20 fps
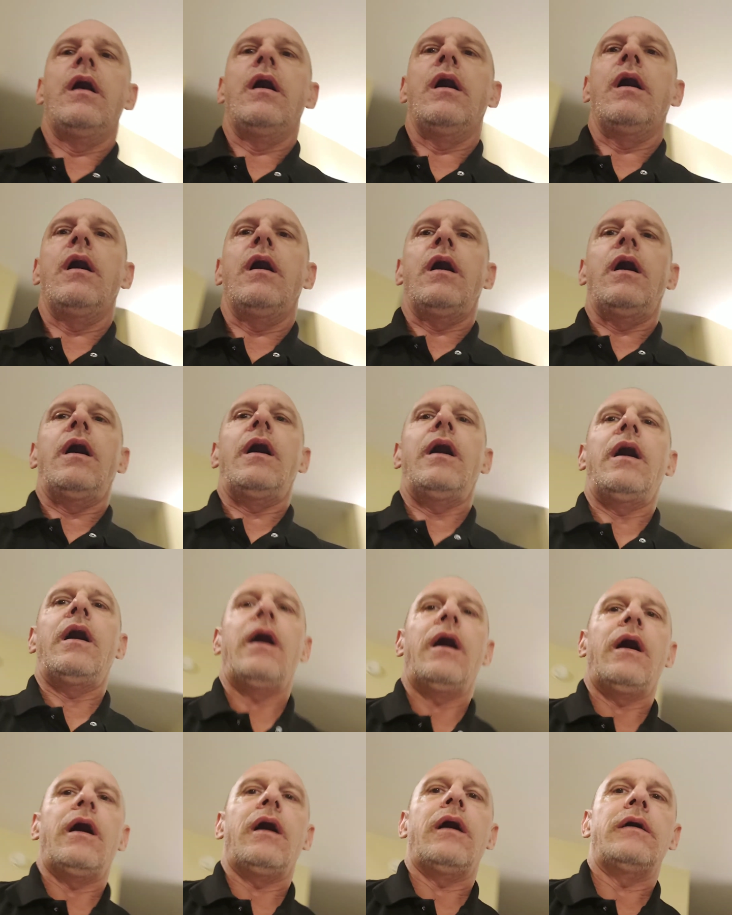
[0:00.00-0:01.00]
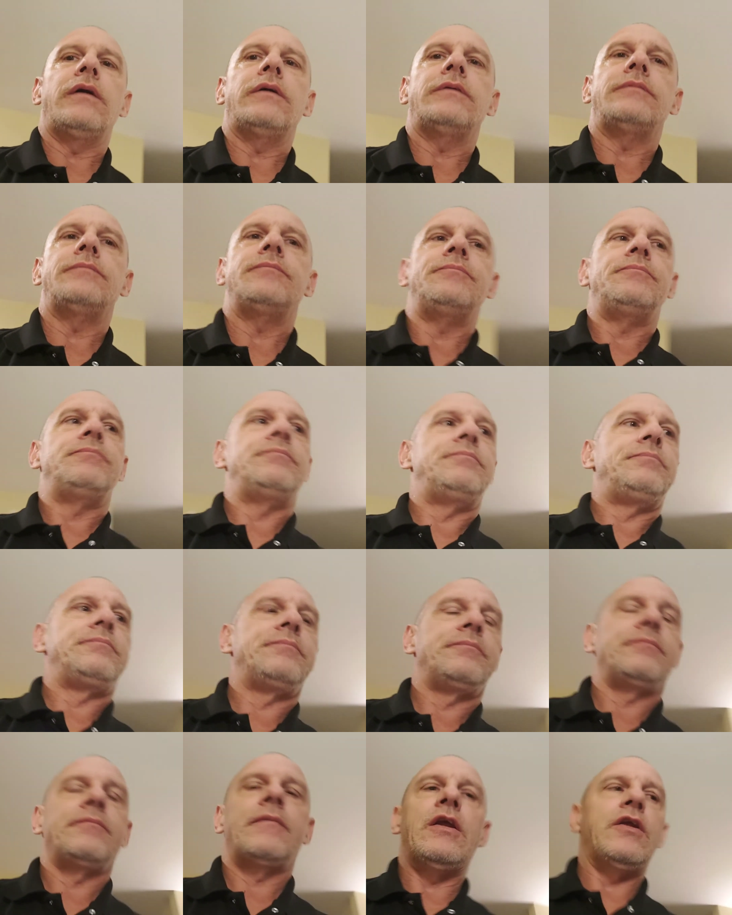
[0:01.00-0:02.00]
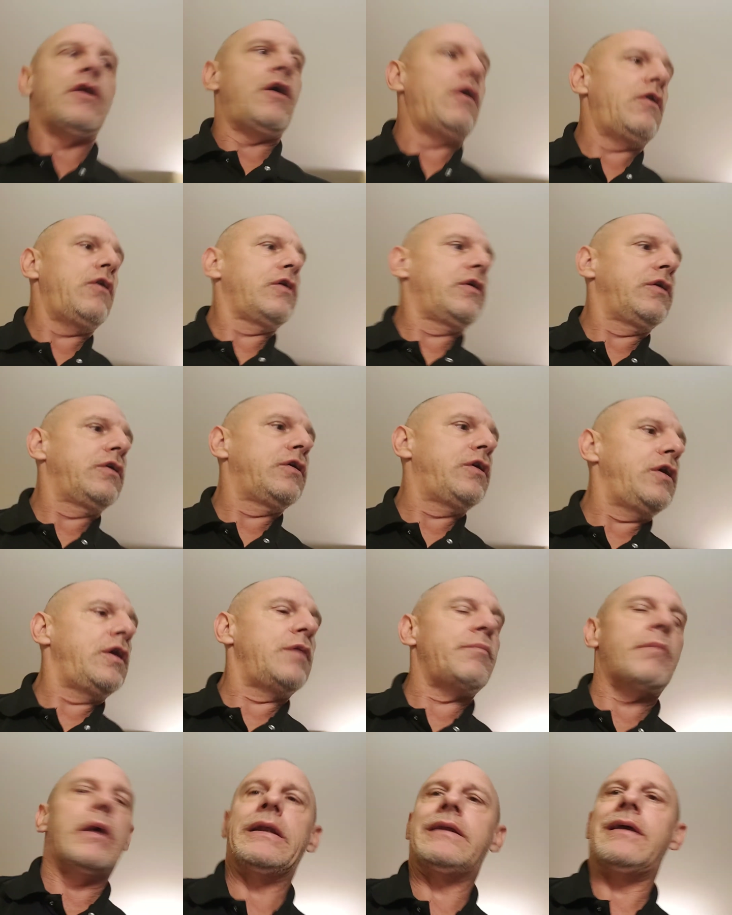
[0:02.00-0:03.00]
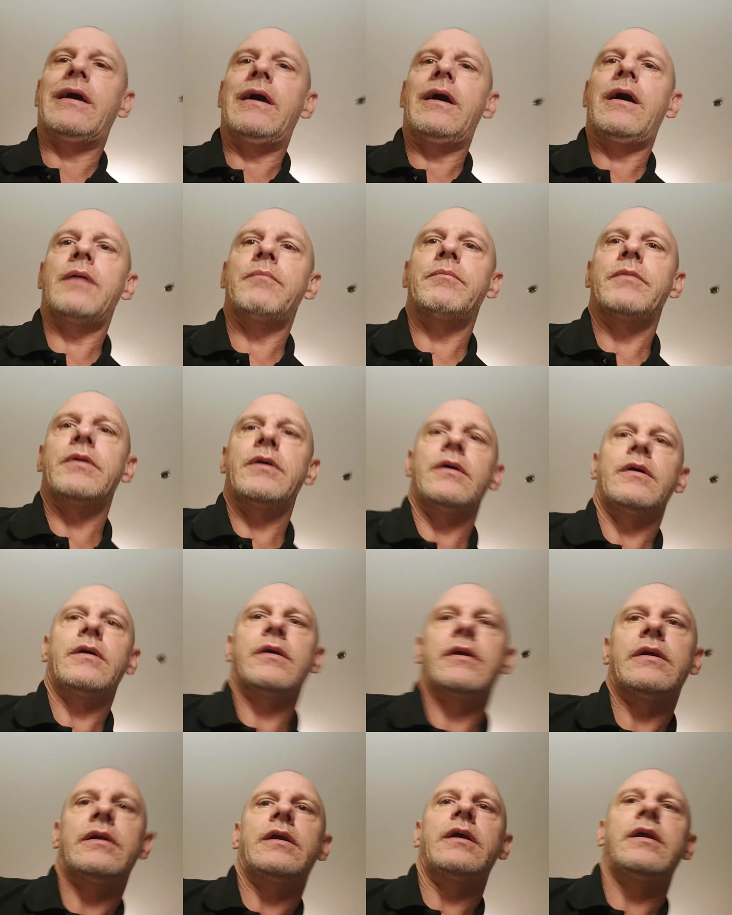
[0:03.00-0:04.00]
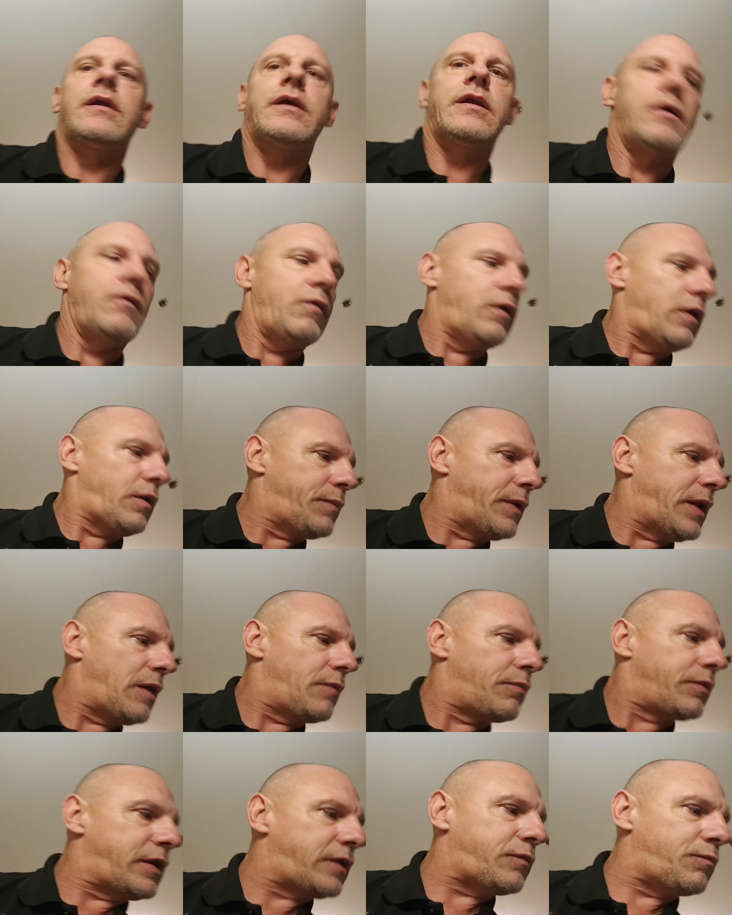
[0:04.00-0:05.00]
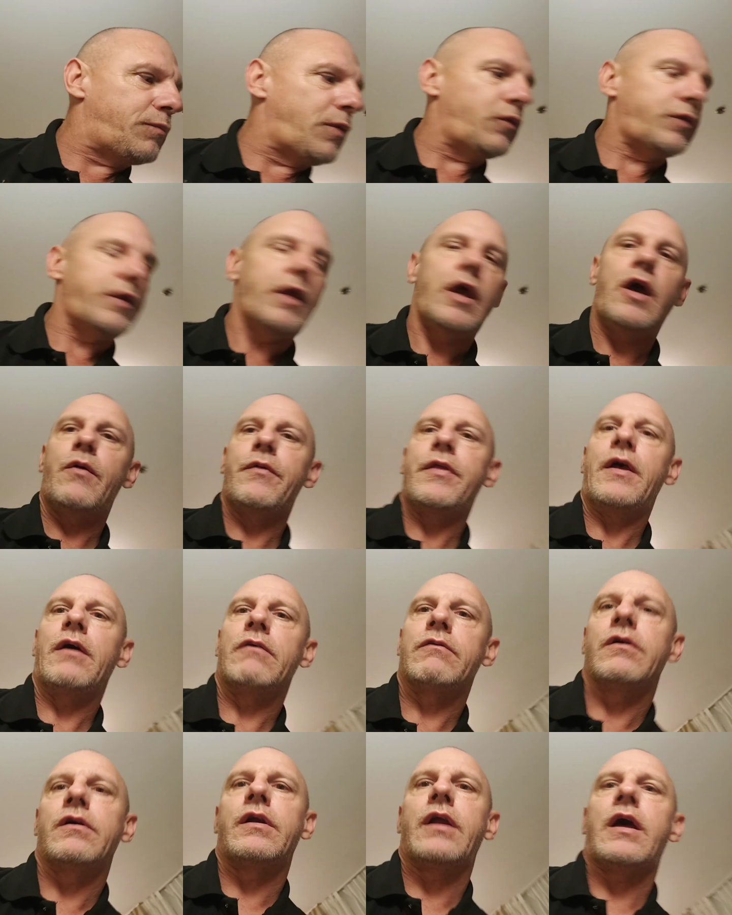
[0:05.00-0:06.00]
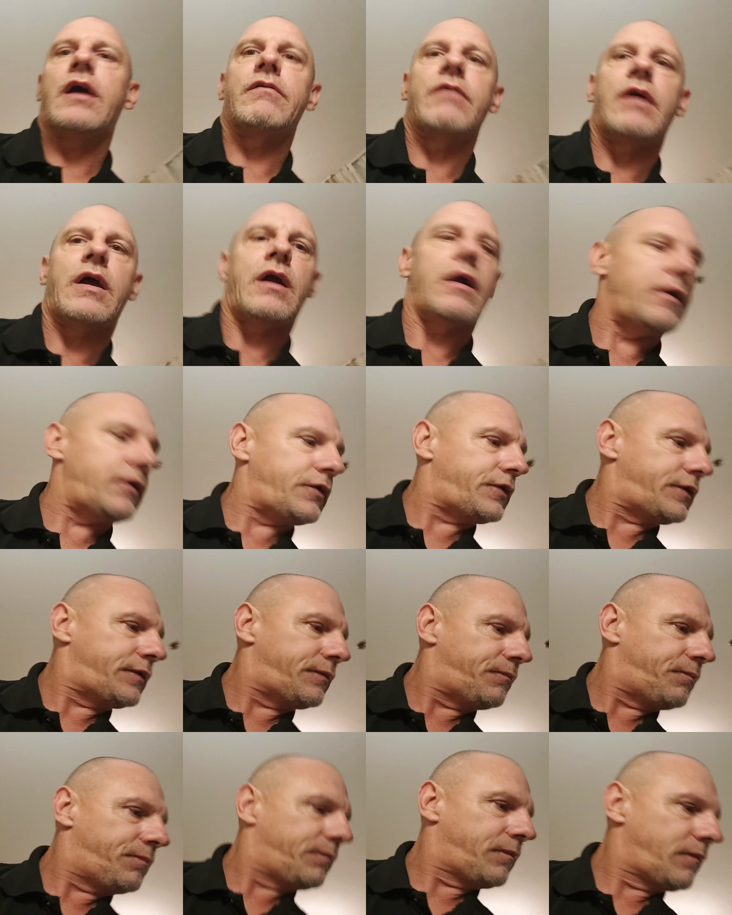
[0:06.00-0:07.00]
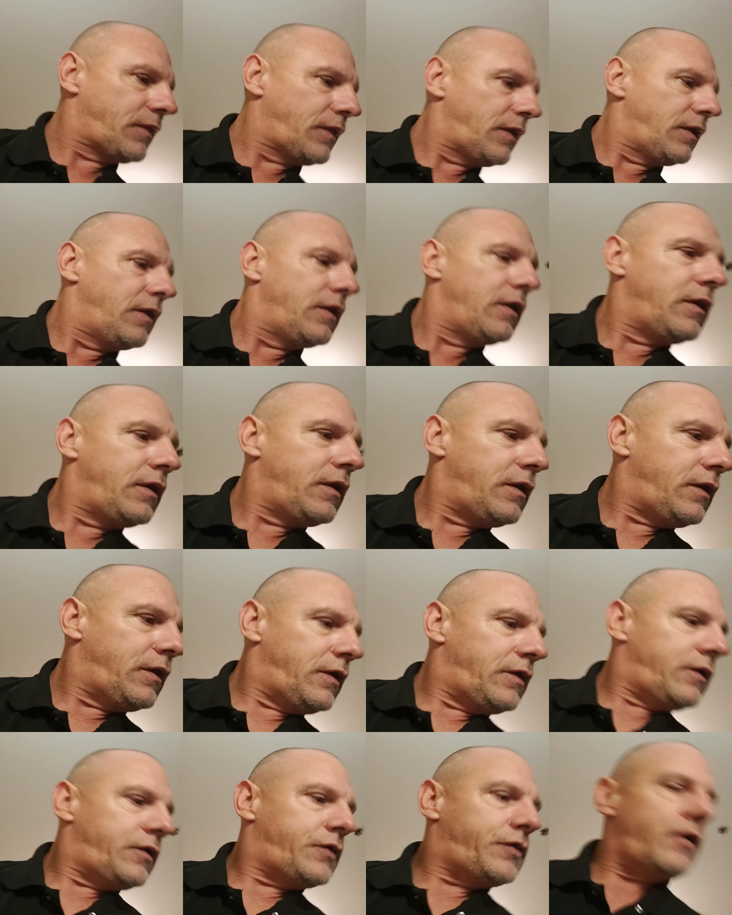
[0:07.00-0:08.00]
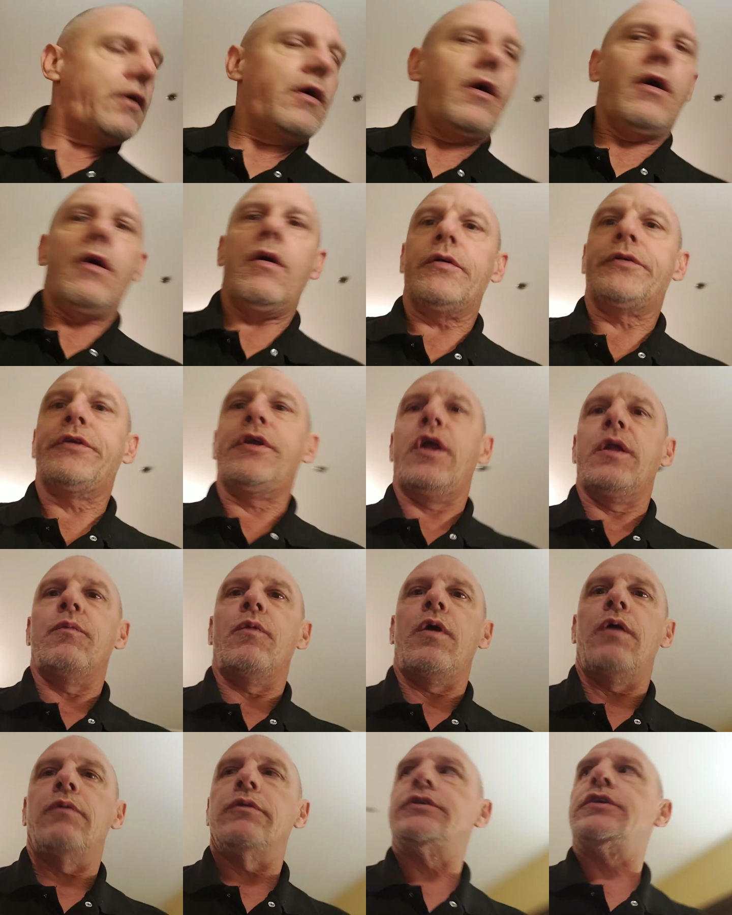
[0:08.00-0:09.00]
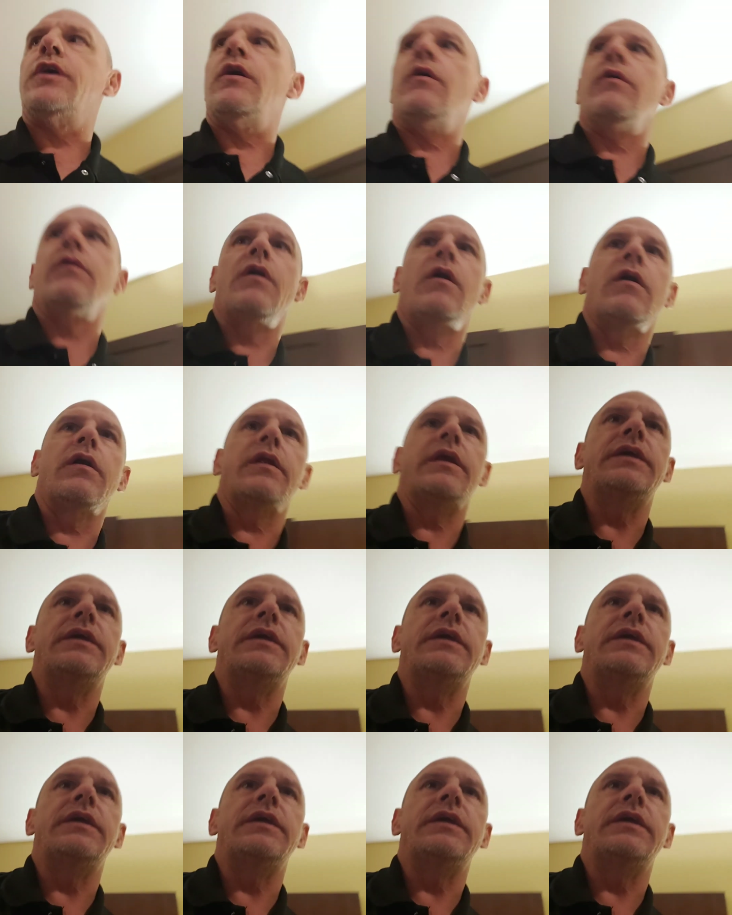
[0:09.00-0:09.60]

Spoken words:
Not looking good at my time to get anywhere, be able to get to the motel without running out of hours." So I told him what was going on.